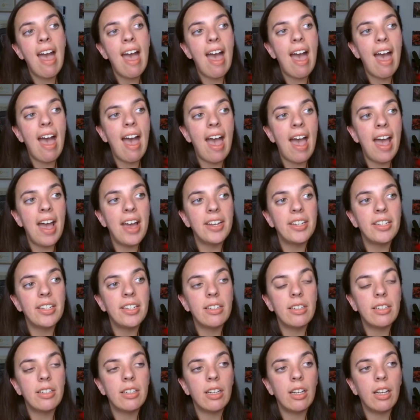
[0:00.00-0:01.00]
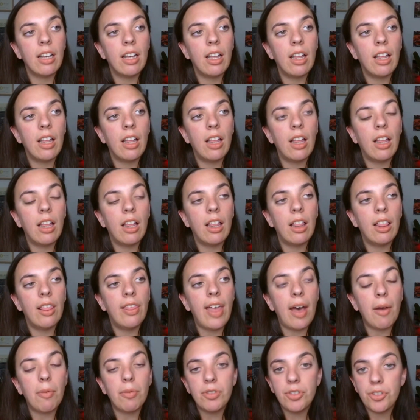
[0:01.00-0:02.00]
And
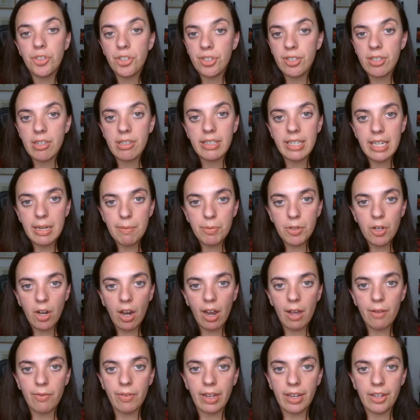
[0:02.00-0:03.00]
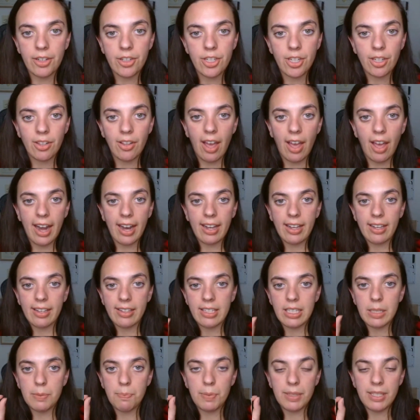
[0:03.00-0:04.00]
that was just a deep dive into like
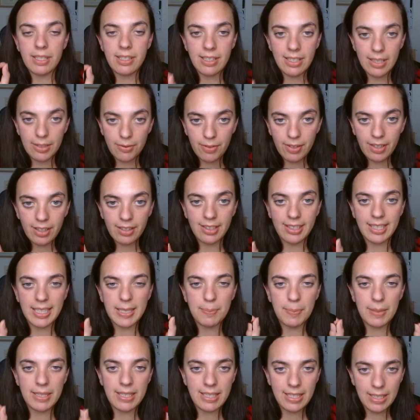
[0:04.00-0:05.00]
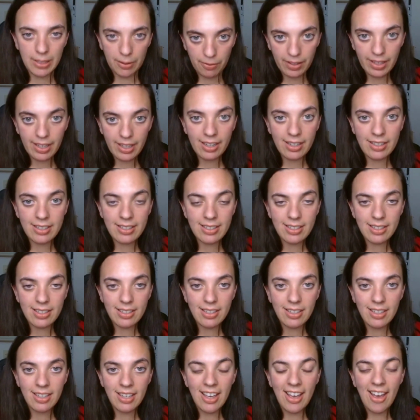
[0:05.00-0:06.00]
the specifics
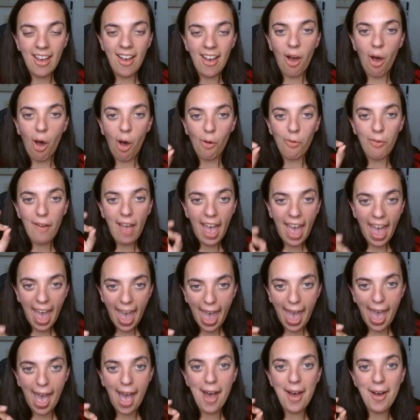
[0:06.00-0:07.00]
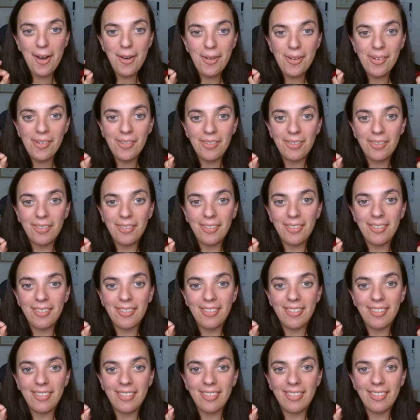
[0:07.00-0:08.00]
of how
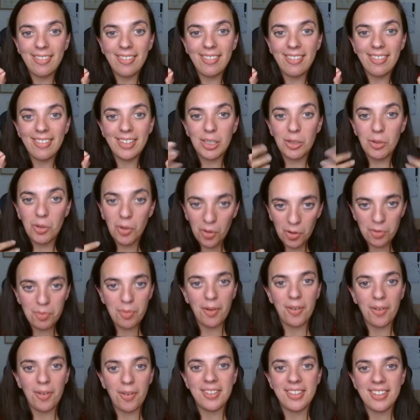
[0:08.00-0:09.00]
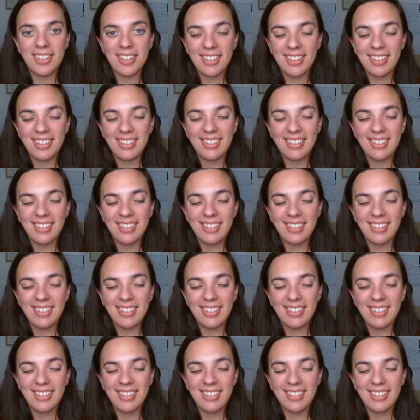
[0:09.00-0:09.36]
your hormones,